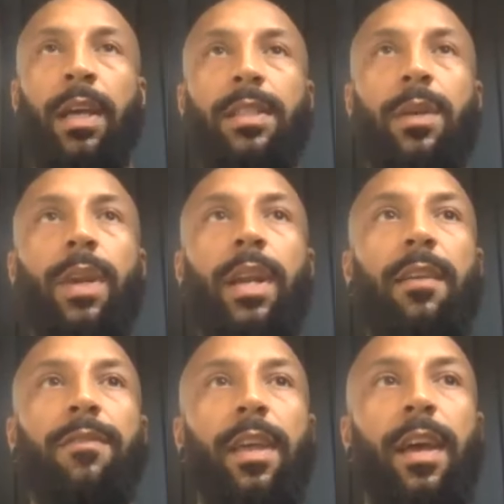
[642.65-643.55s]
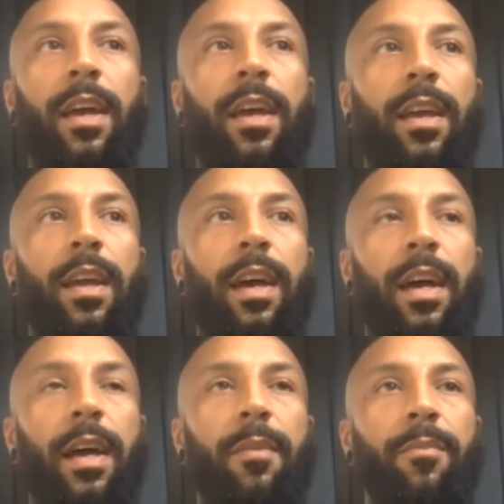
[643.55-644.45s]
So when I left there,
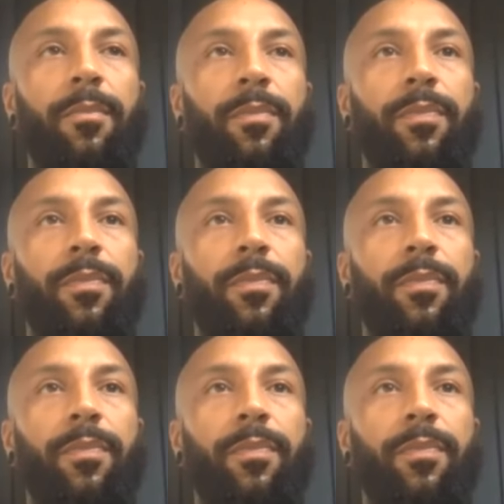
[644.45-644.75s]
um,